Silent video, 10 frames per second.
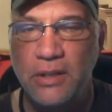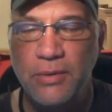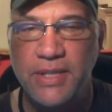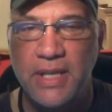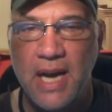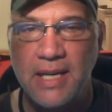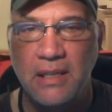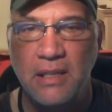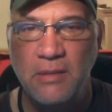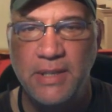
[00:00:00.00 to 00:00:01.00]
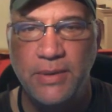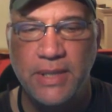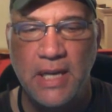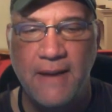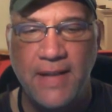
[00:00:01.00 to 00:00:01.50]
Lewis sliding a little bit to
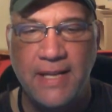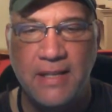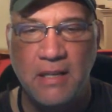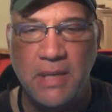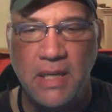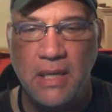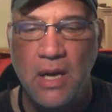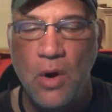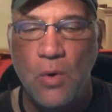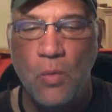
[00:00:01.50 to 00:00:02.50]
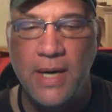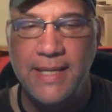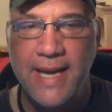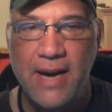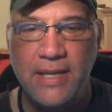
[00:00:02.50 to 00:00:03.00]
his left. That's going to be
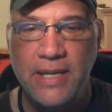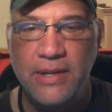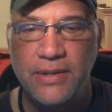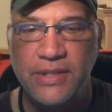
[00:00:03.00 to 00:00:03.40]
one down. And here's